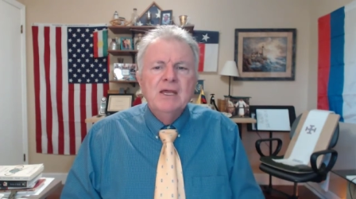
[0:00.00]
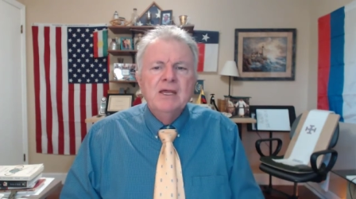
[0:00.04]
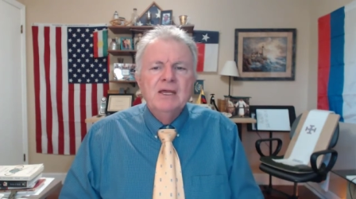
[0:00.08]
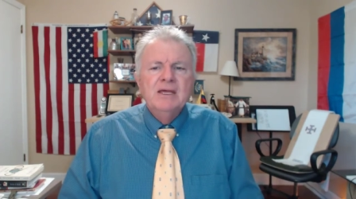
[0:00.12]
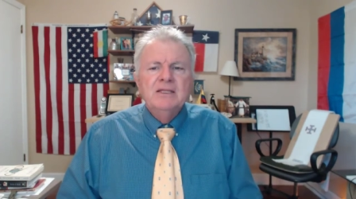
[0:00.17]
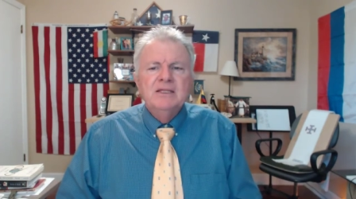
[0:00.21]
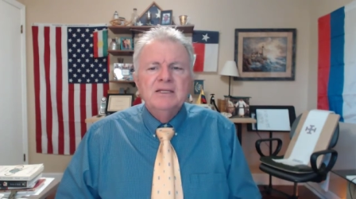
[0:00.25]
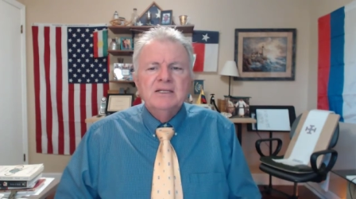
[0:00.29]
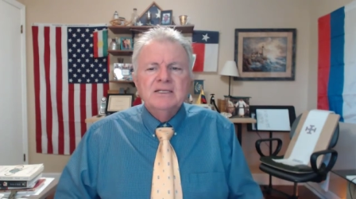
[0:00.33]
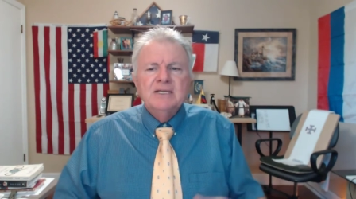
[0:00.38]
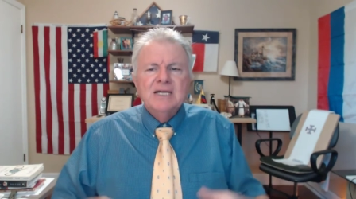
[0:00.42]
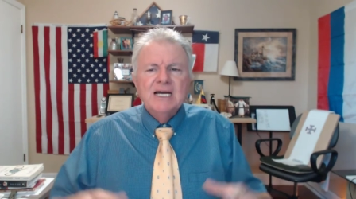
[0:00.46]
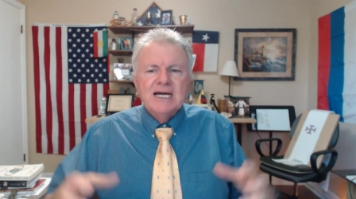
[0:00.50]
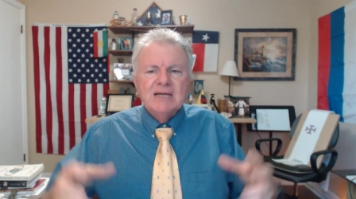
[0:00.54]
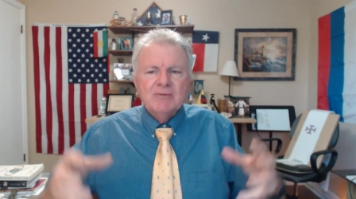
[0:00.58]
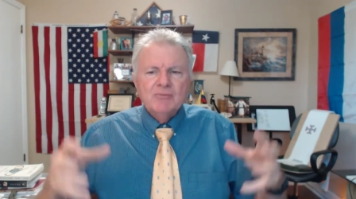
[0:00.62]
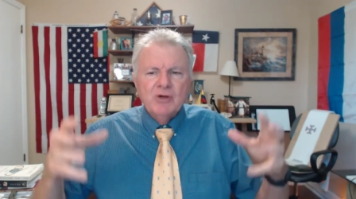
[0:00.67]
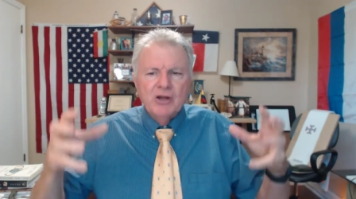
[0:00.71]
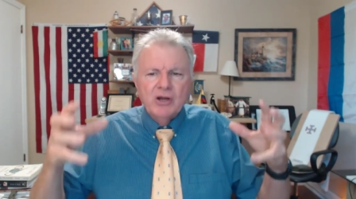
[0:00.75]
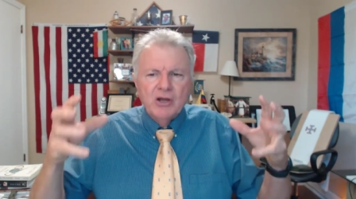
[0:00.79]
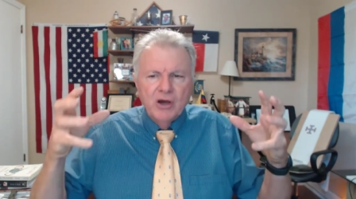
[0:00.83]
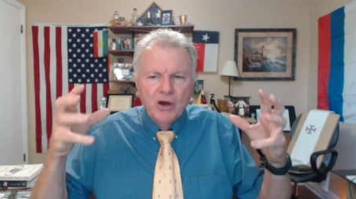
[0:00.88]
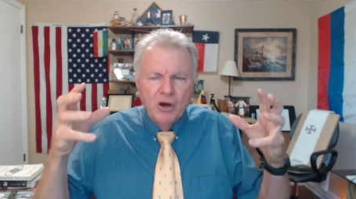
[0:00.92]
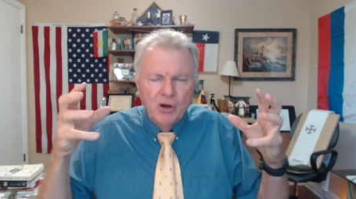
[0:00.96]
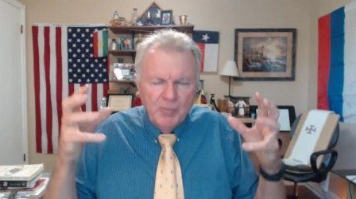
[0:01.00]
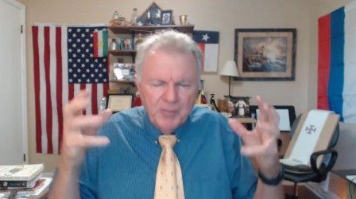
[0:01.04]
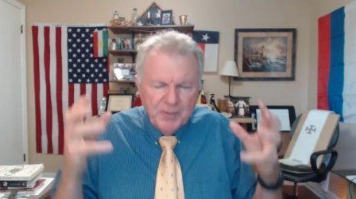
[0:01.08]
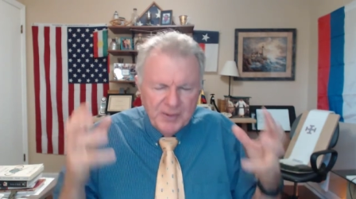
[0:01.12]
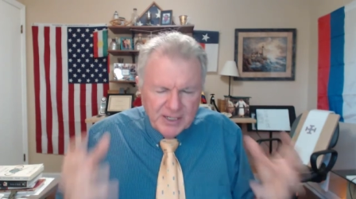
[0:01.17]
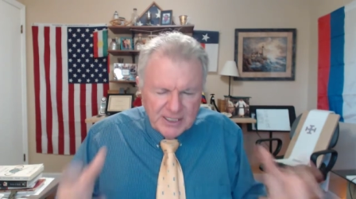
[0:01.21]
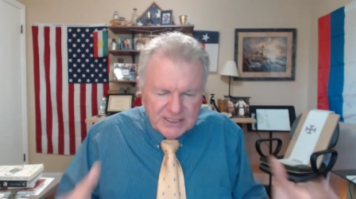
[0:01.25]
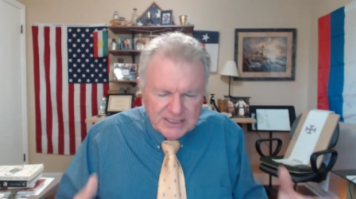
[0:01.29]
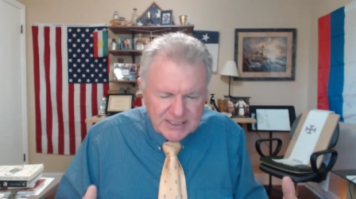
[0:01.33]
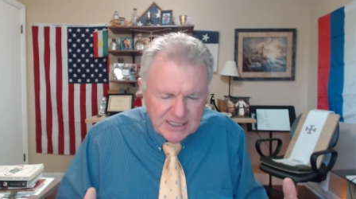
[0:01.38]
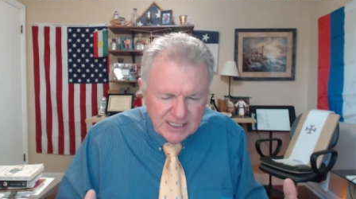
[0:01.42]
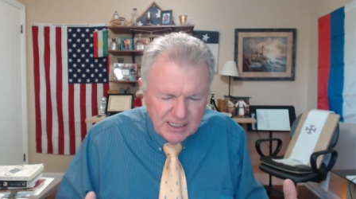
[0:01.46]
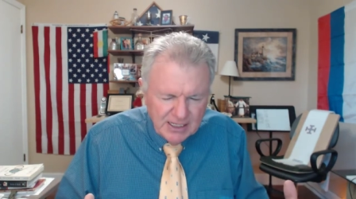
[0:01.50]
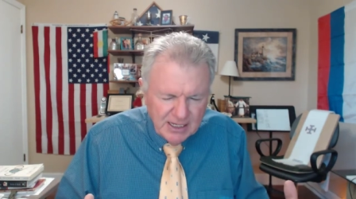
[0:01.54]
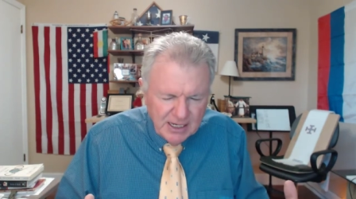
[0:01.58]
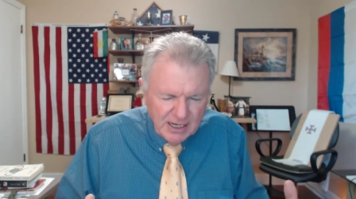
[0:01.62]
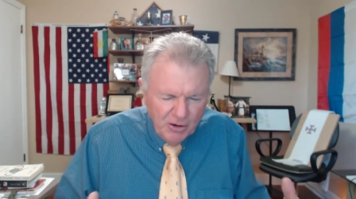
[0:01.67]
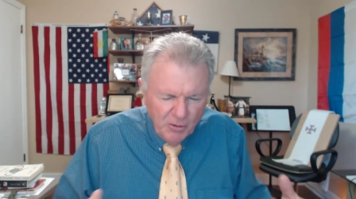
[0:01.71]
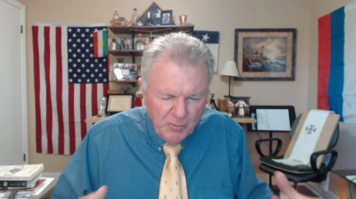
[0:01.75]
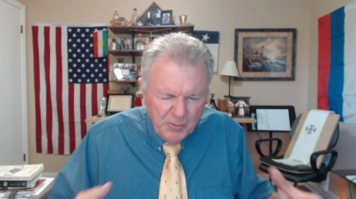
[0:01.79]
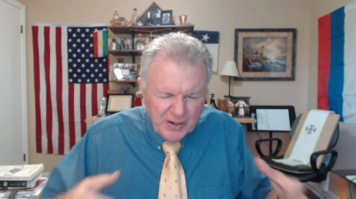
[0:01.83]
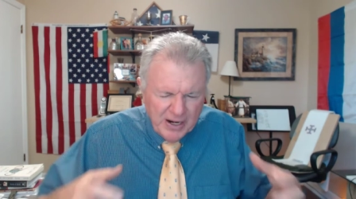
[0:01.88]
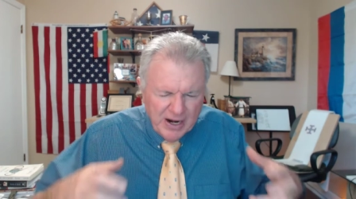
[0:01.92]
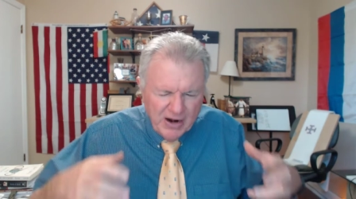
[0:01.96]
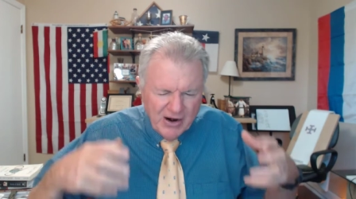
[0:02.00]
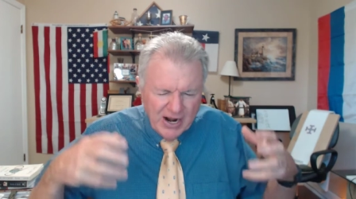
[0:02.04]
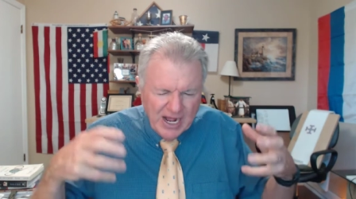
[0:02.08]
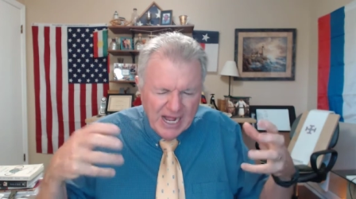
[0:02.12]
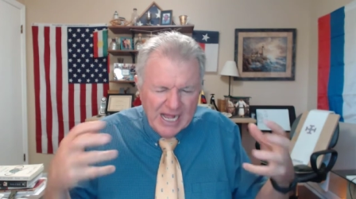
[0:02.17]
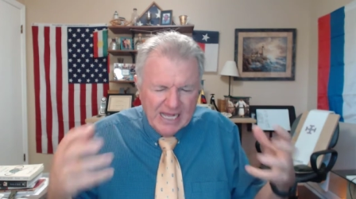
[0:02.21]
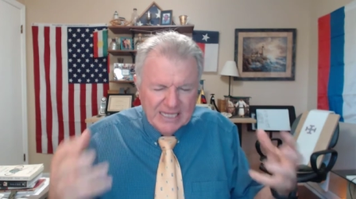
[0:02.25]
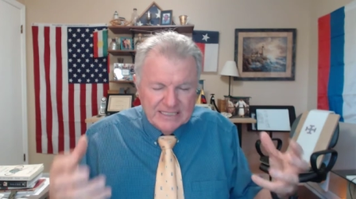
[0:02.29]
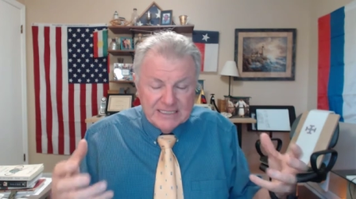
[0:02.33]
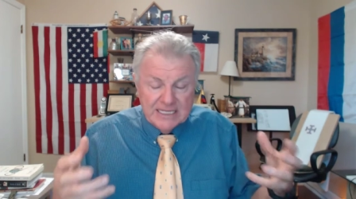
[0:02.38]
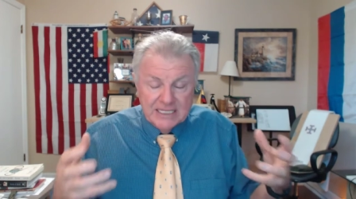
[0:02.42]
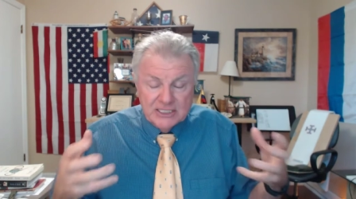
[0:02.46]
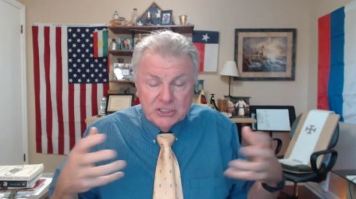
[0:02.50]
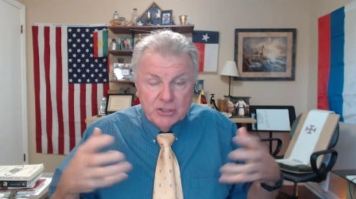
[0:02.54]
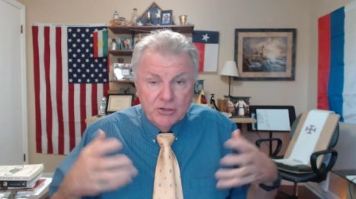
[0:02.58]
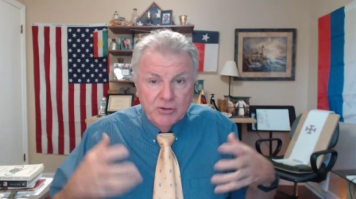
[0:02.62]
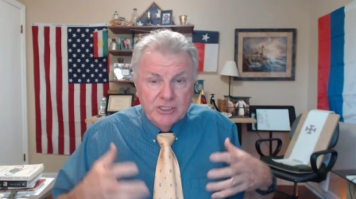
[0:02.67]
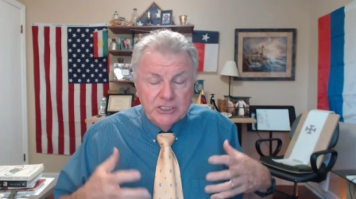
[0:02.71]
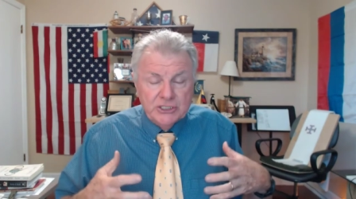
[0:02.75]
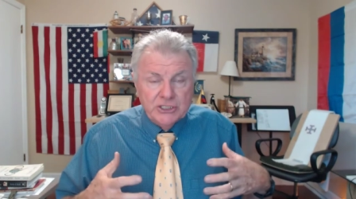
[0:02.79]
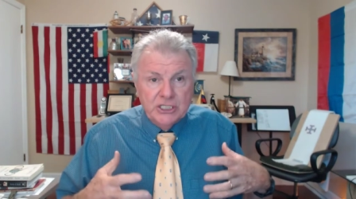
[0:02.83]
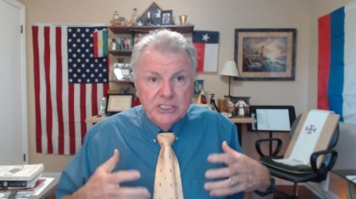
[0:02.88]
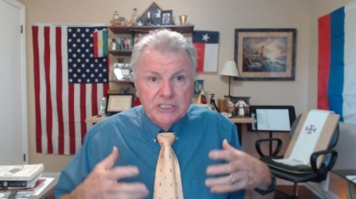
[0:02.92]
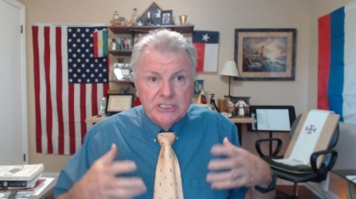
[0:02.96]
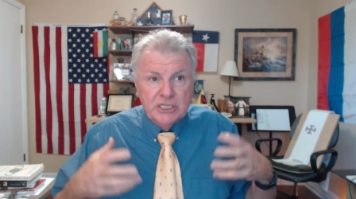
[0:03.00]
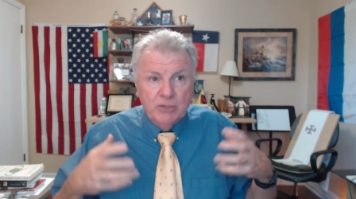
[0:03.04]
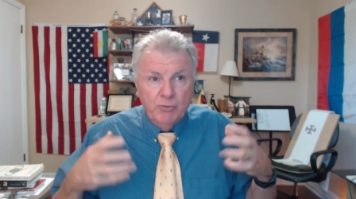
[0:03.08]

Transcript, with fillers: That God would open us, open our eyes as Christians,